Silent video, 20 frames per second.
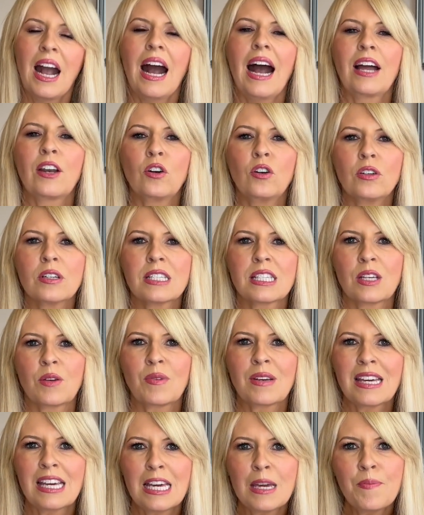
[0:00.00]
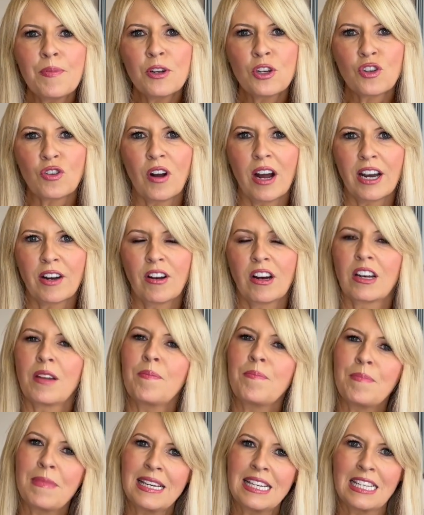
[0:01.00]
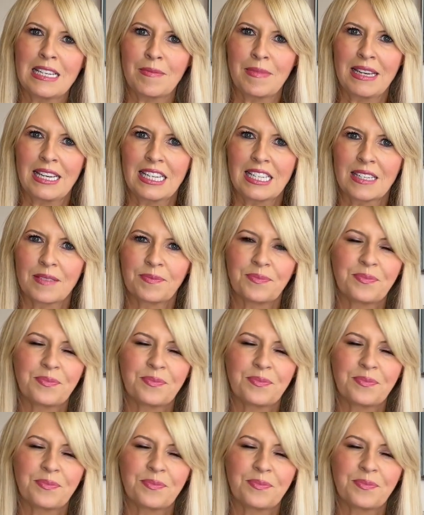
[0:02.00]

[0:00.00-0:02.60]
and also keep your dryer on a medium heat.